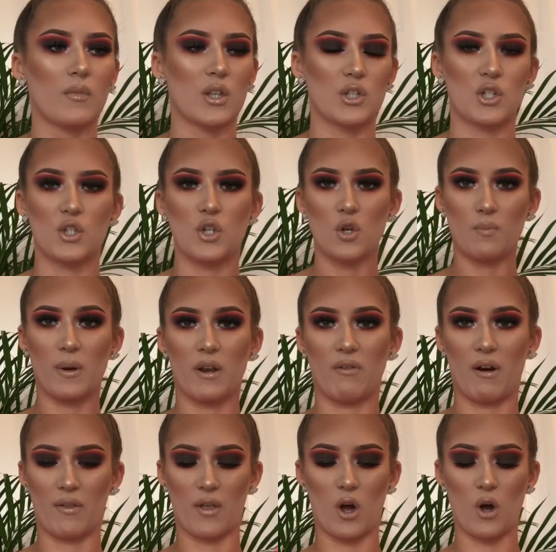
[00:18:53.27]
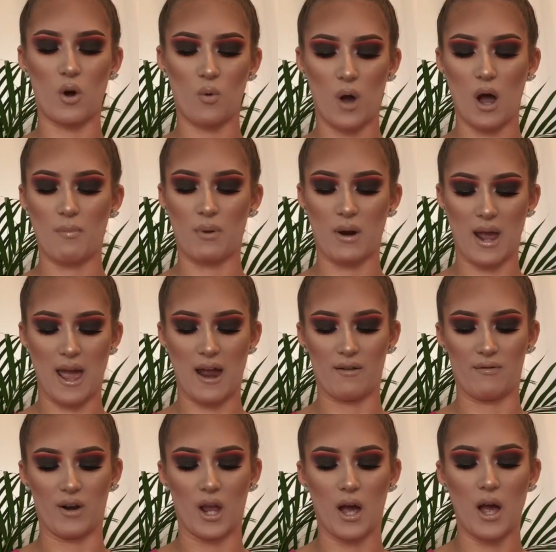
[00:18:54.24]
It's too big around the whole upper
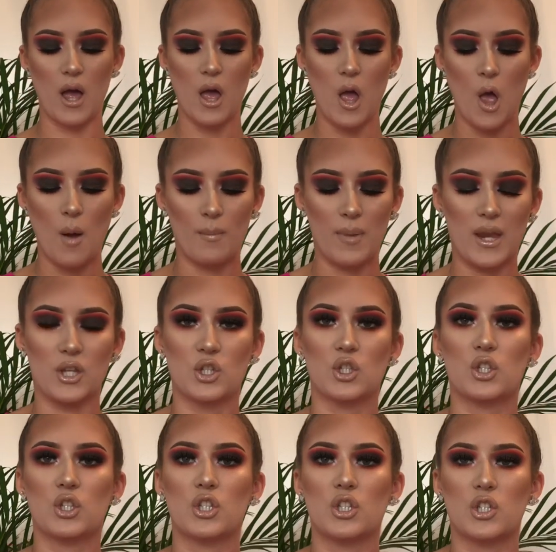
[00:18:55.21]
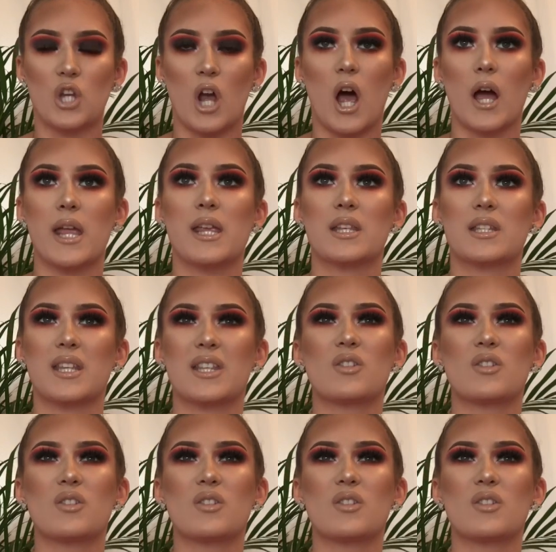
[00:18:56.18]
area, but it's tight.